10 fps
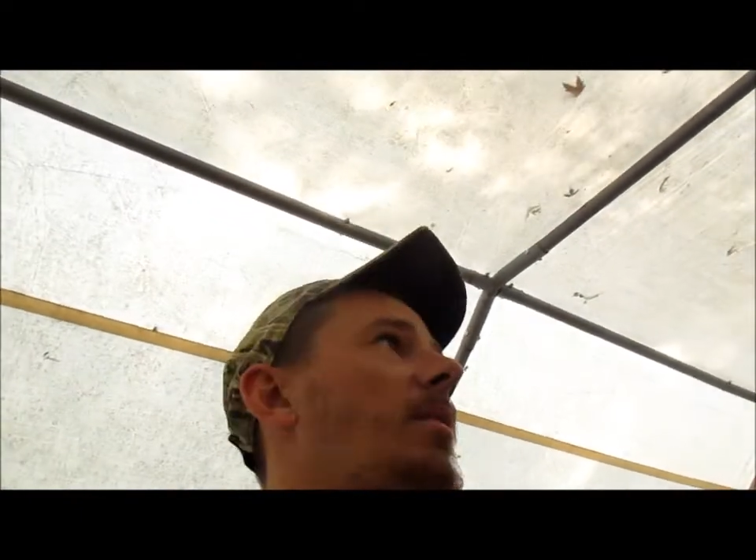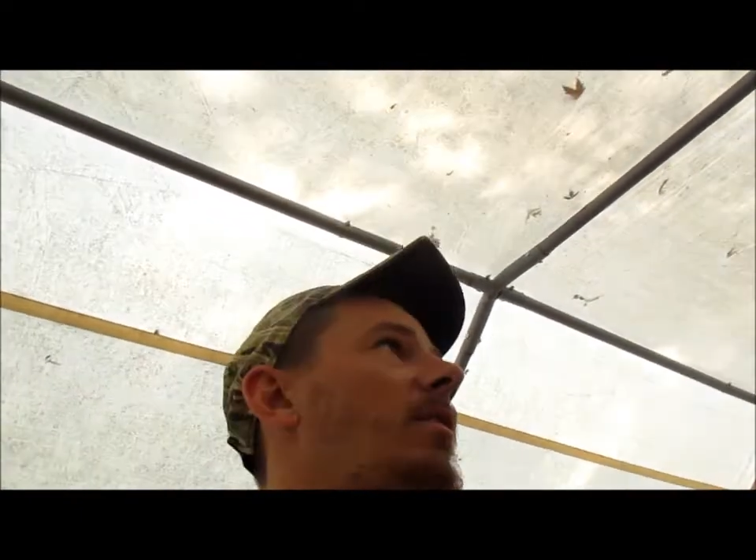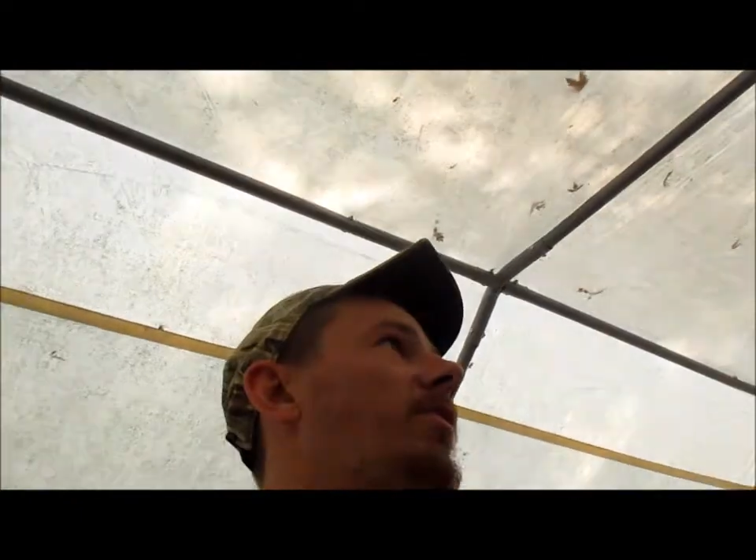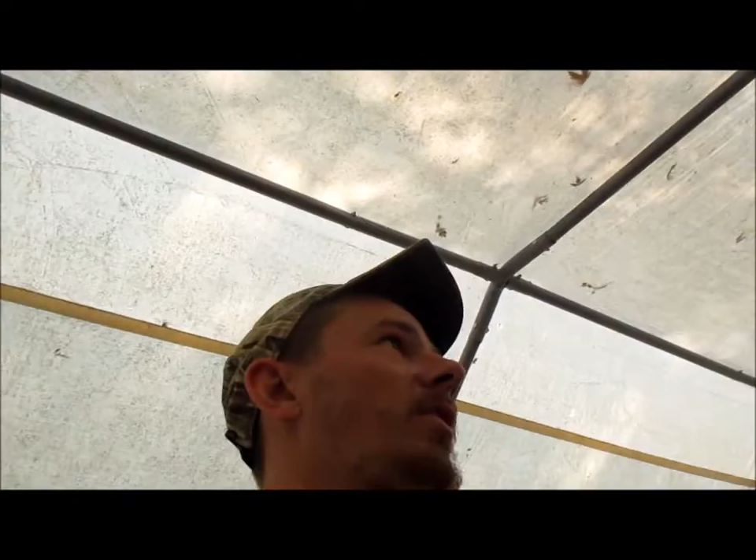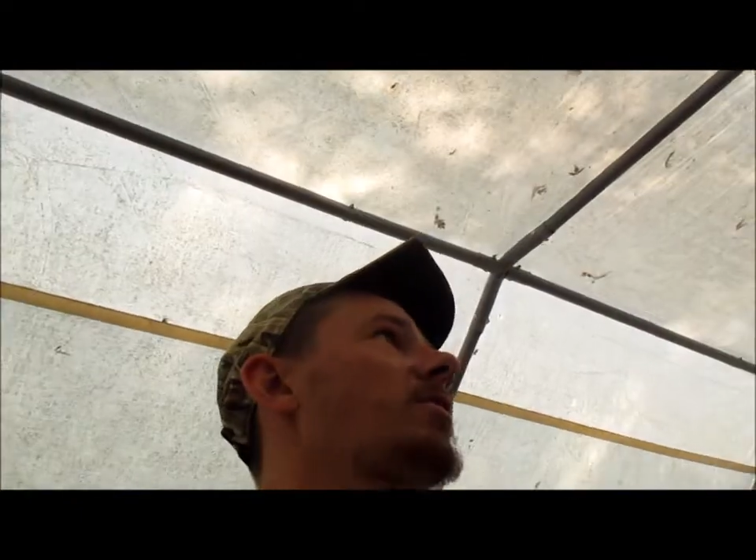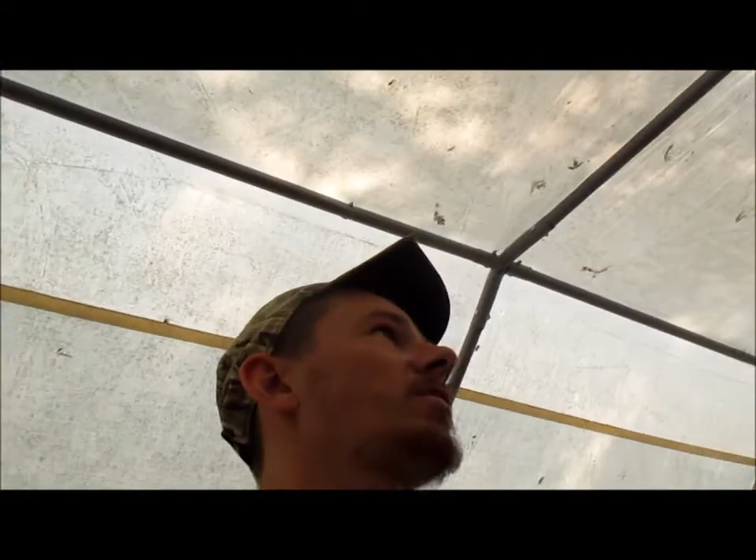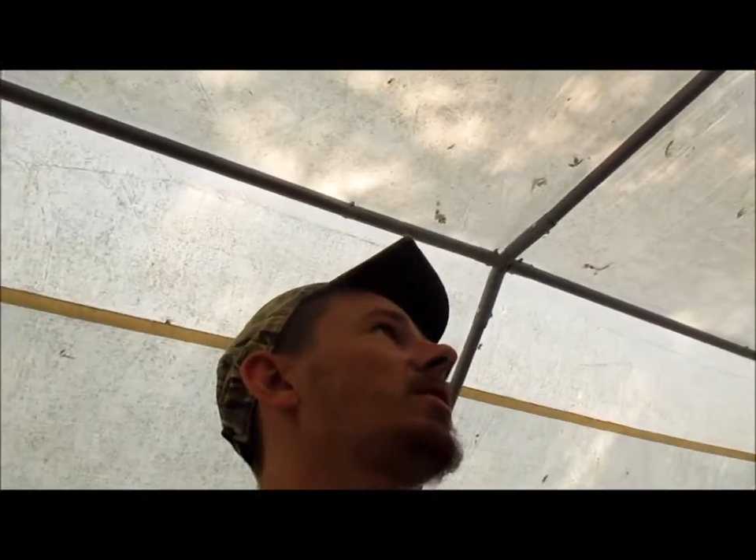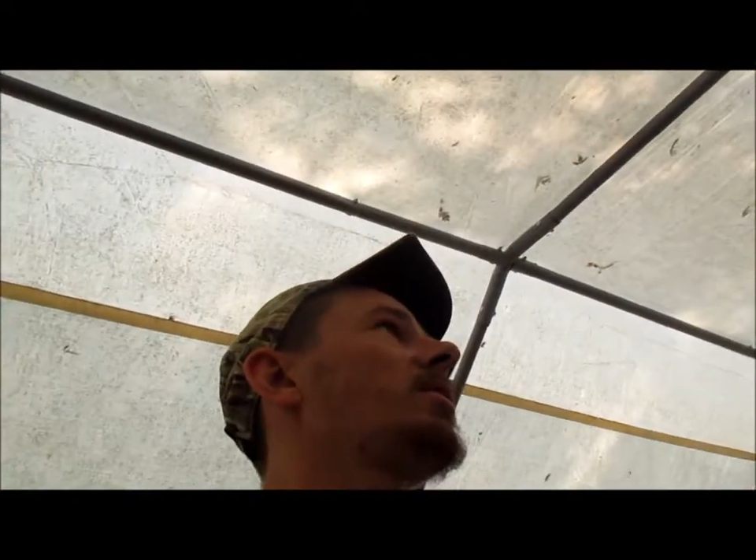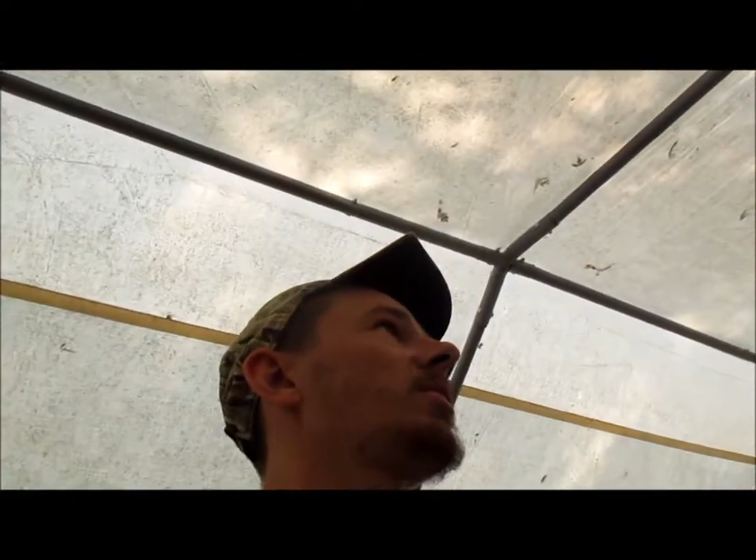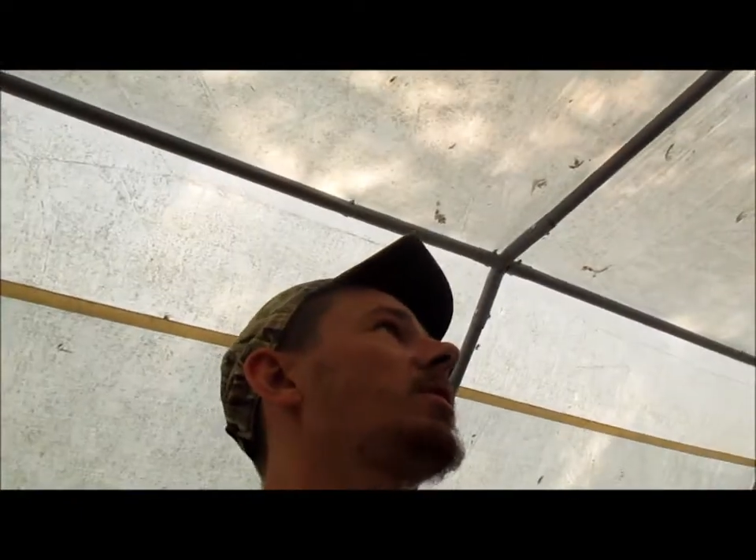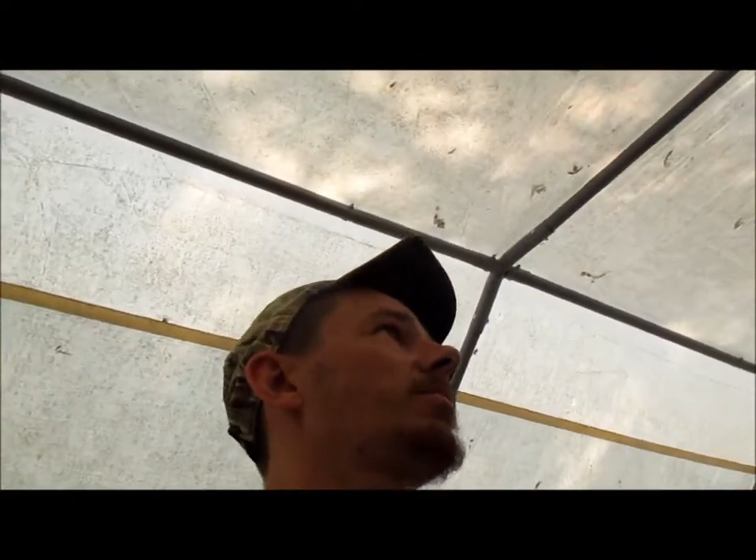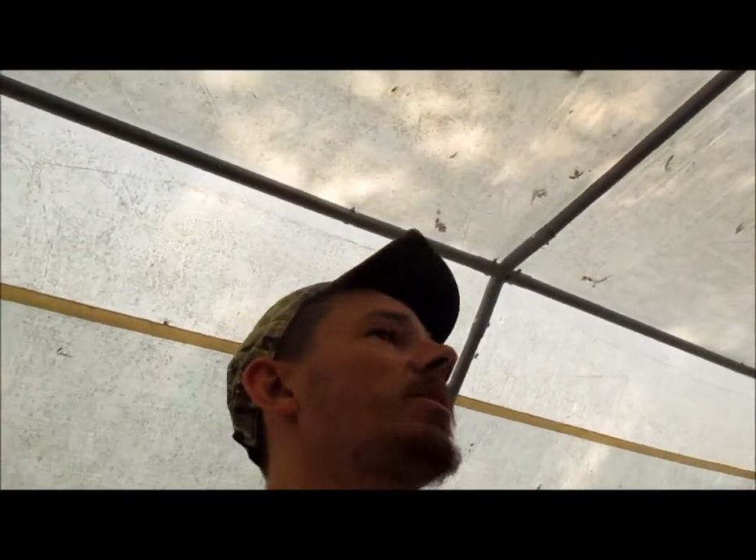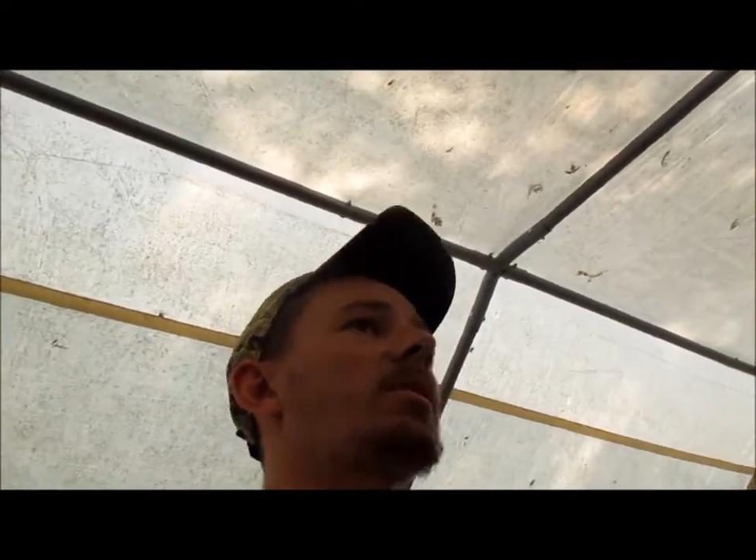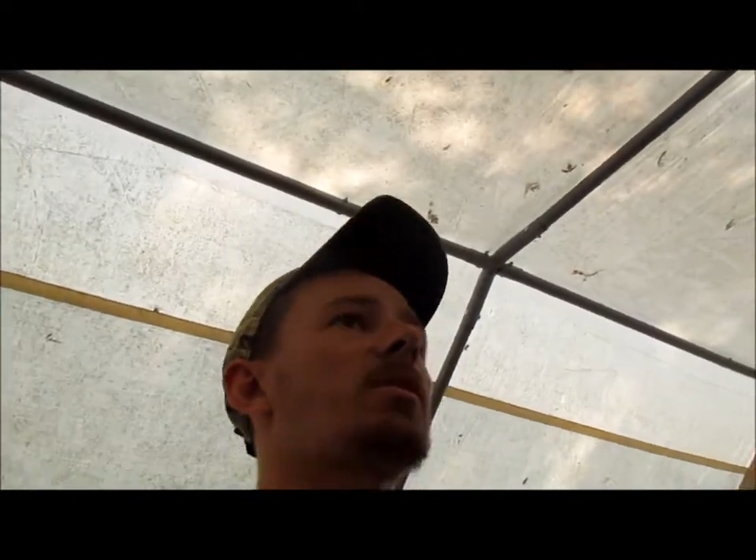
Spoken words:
might fix right quick, but